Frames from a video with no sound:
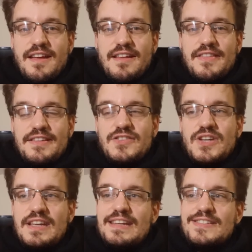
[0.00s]
That
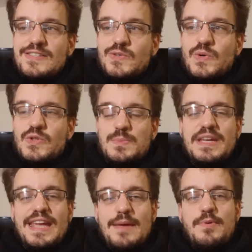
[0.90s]
he is not going to be
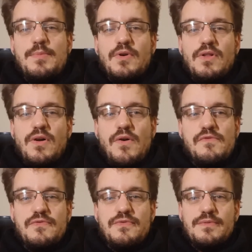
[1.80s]
capable
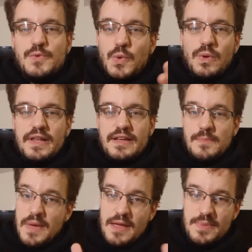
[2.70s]
of ruling,
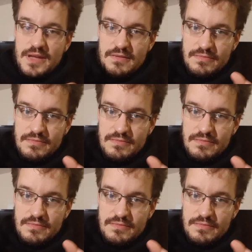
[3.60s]
maybe.